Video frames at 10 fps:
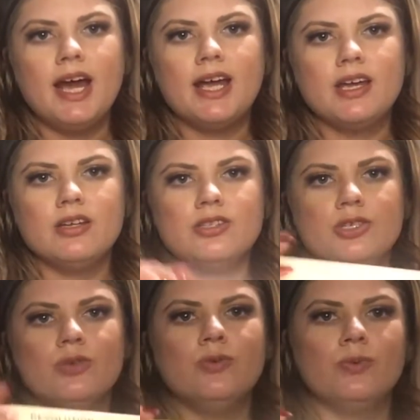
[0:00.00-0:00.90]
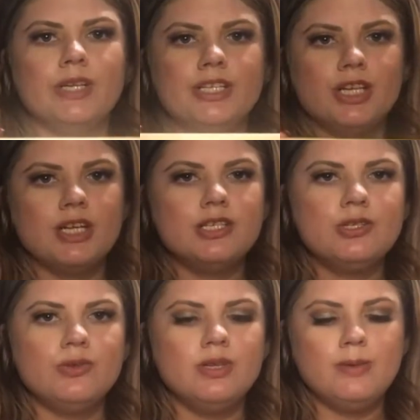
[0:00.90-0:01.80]
I do reach
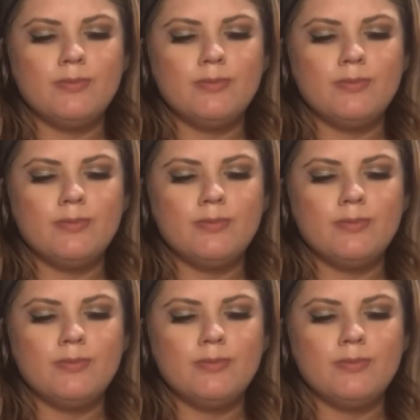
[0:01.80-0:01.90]
into the